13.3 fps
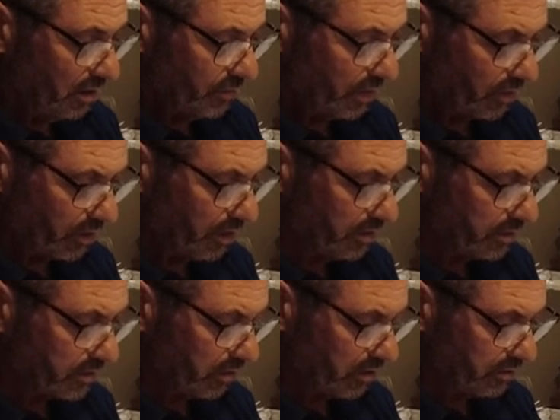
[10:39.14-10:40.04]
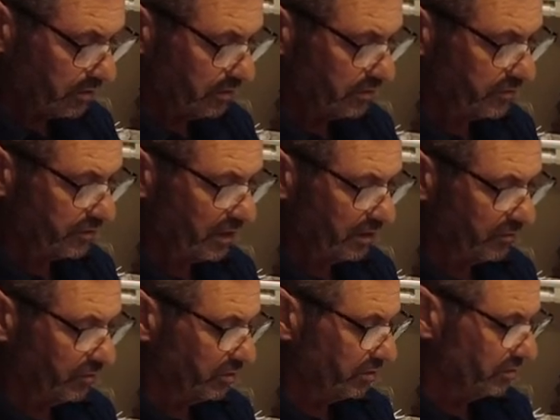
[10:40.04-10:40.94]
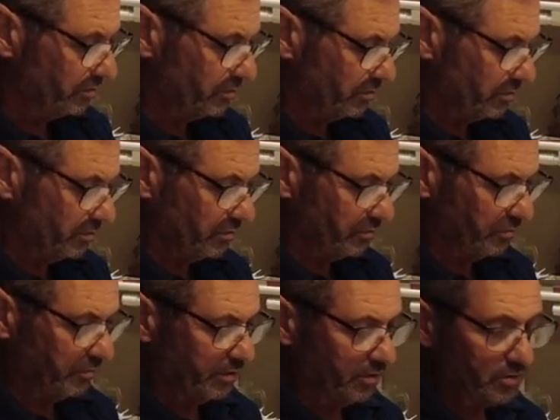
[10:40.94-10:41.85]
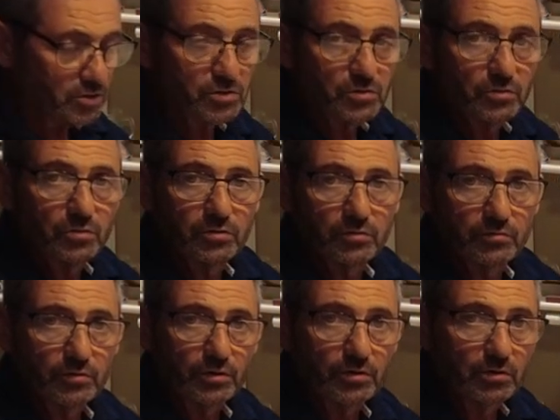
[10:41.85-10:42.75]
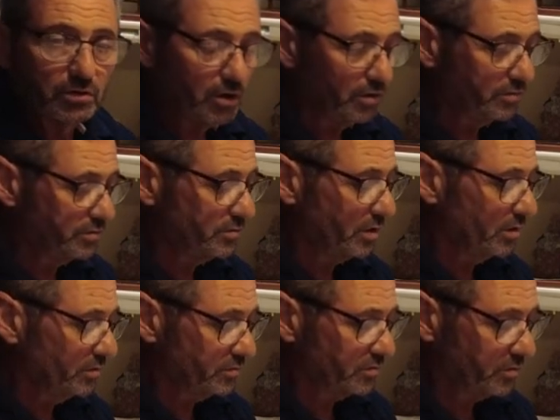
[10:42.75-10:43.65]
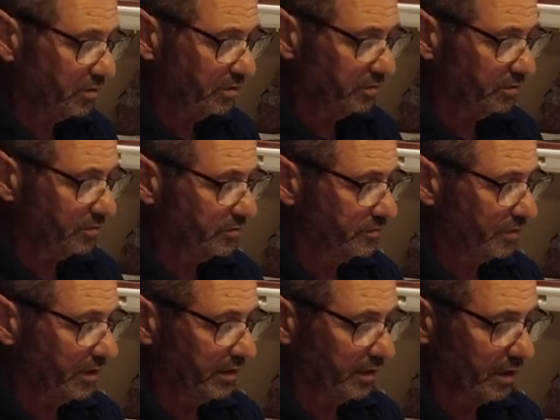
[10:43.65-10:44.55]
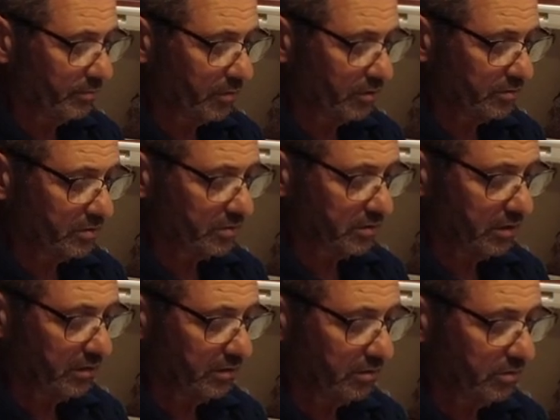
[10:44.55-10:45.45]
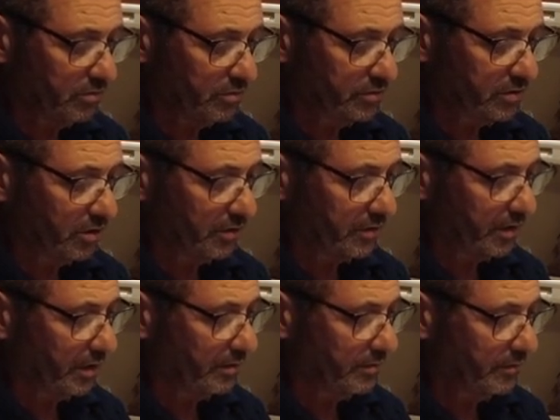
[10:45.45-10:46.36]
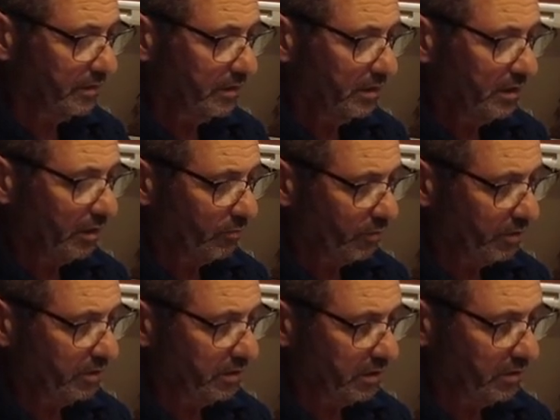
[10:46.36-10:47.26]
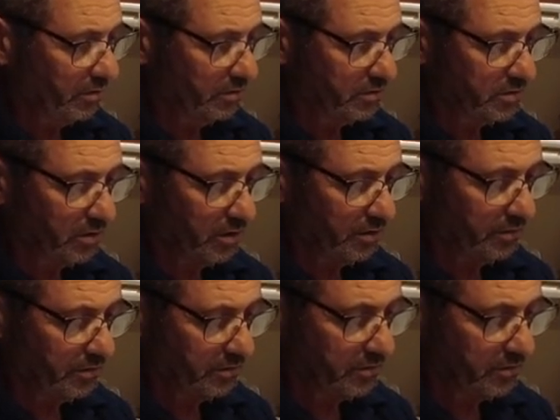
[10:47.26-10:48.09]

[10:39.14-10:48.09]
But I don't tighten the drag. When I store the reel, I don't tighten the drag up. I just let it loose like that. And when you get on site,